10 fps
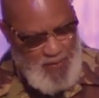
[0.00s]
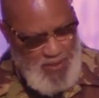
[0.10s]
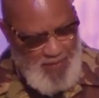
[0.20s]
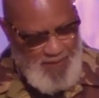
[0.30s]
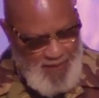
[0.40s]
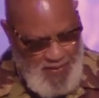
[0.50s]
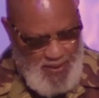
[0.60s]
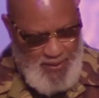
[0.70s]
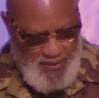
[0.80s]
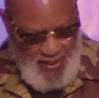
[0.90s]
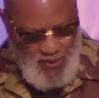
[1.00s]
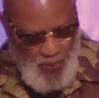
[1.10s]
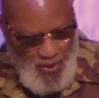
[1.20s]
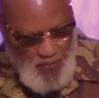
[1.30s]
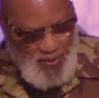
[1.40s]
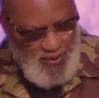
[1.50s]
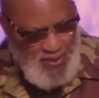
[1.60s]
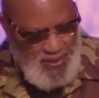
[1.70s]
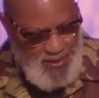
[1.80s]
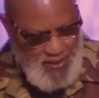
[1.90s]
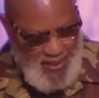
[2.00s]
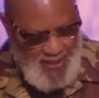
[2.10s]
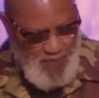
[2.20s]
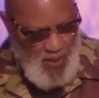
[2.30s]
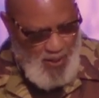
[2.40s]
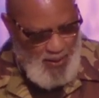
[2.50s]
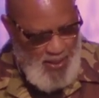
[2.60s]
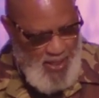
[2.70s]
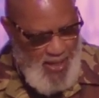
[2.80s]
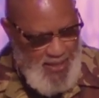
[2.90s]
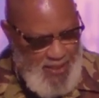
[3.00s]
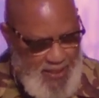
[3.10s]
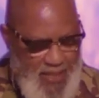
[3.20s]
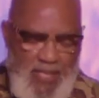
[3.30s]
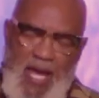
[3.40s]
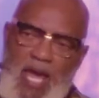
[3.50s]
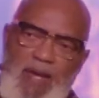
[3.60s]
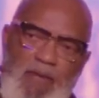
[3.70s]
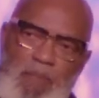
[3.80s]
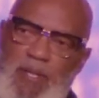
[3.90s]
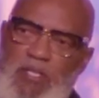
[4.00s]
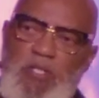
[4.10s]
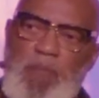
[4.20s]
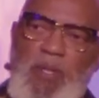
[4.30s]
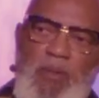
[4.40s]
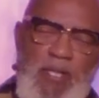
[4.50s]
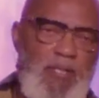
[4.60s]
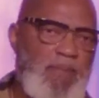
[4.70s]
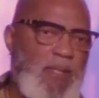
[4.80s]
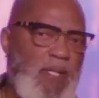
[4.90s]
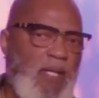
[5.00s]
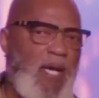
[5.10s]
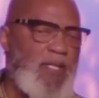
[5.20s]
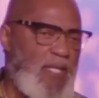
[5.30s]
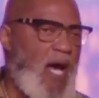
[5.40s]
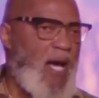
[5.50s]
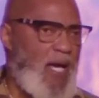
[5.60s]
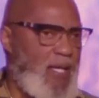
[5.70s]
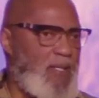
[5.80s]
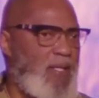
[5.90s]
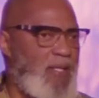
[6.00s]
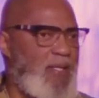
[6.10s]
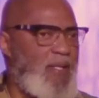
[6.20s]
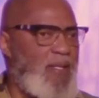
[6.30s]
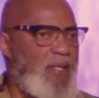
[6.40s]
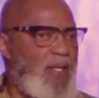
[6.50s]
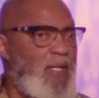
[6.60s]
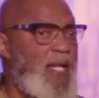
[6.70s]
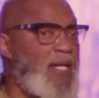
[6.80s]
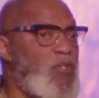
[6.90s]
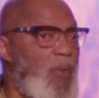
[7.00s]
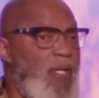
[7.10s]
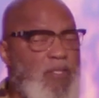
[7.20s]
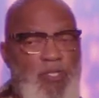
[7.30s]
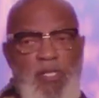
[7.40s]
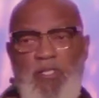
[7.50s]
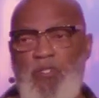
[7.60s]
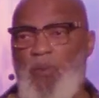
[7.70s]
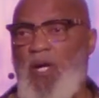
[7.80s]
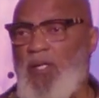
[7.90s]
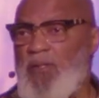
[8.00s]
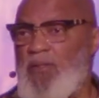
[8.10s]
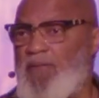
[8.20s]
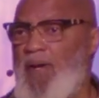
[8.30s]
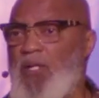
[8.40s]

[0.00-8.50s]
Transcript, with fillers: verse number 50. Next week, we're going to see this last part. And then he gave up his spirit and died. Next week, Jesus will utter the